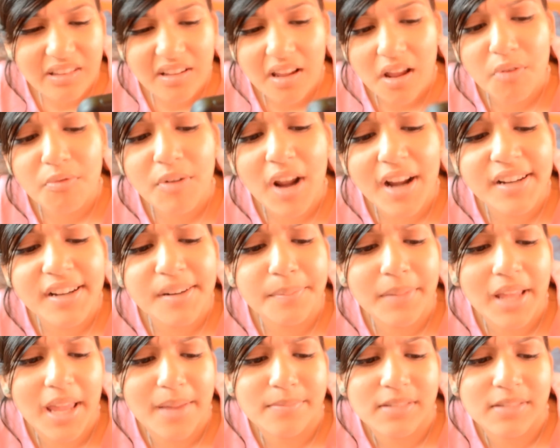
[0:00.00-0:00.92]

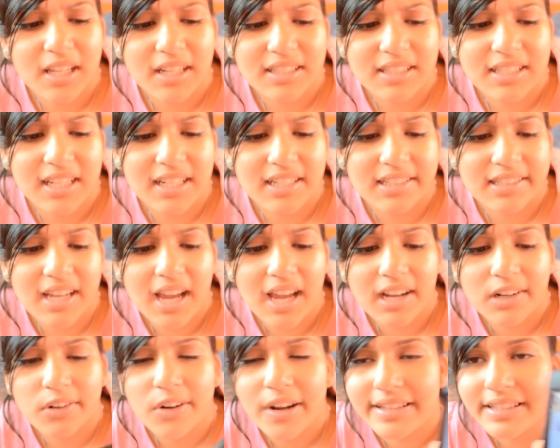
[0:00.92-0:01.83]
random games like Tic
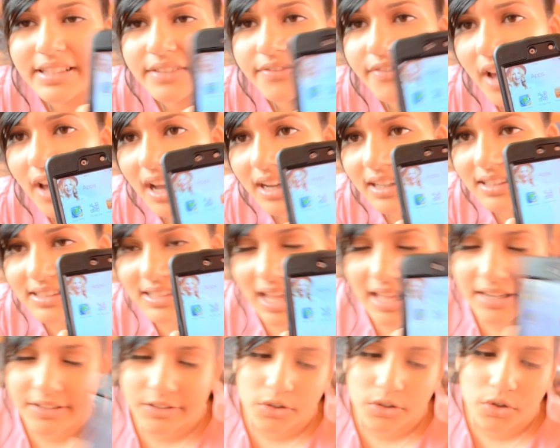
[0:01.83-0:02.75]
Tac, Crazy Facts,
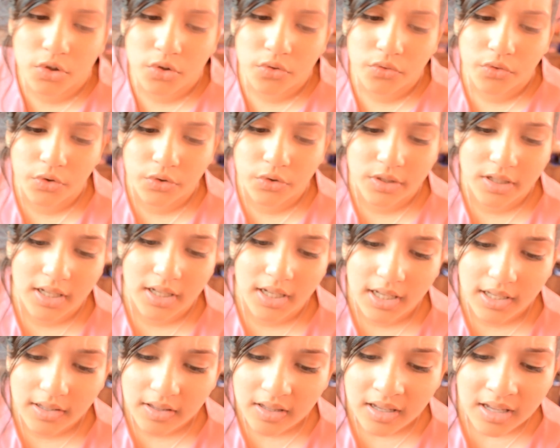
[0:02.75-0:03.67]
and Truth or
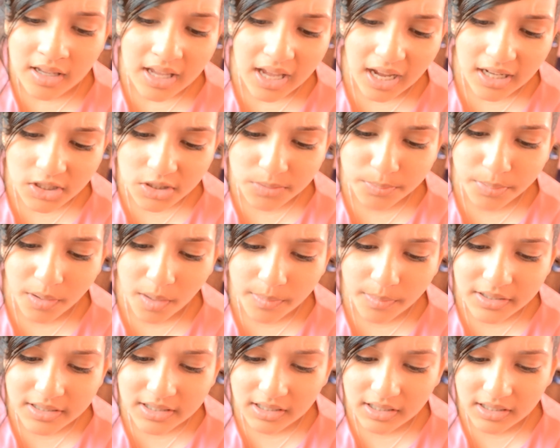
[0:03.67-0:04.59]
Dare. I should
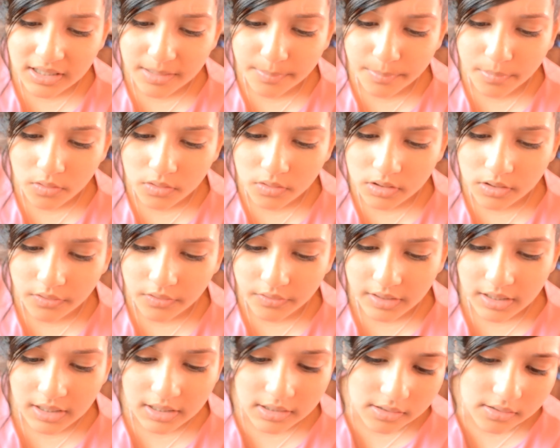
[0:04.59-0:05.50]
probably delete most of
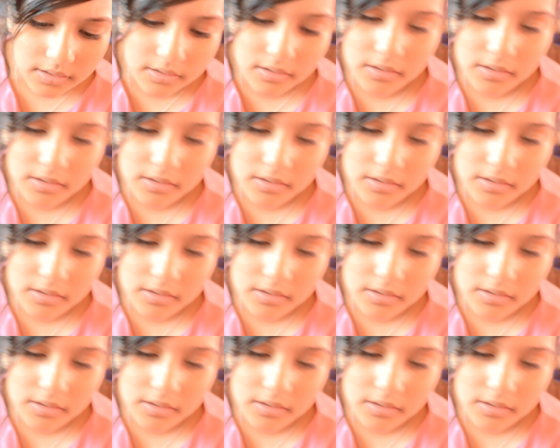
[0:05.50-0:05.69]
these.